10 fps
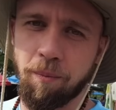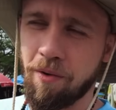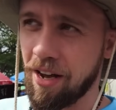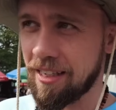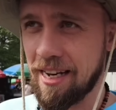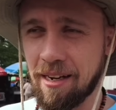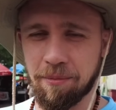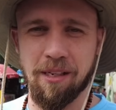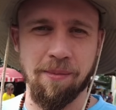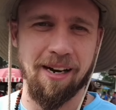We've actually come
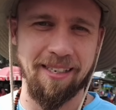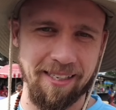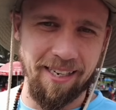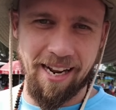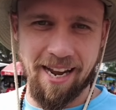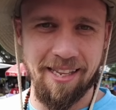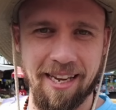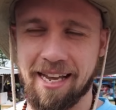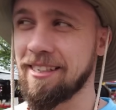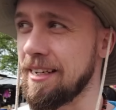to the market today to
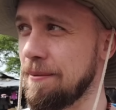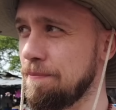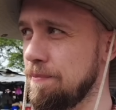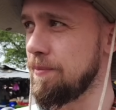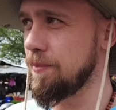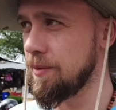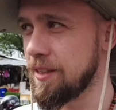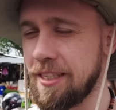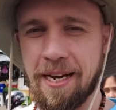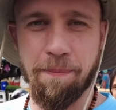get some
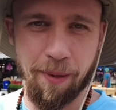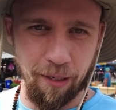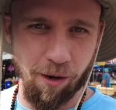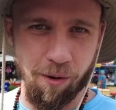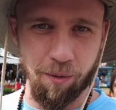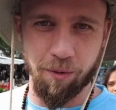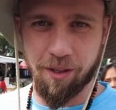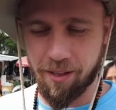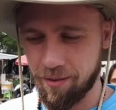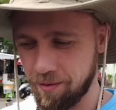cheap
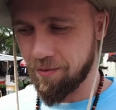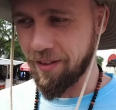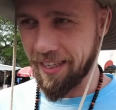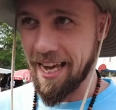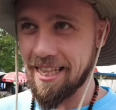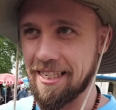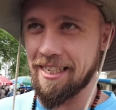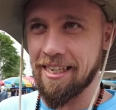clothes for the kids.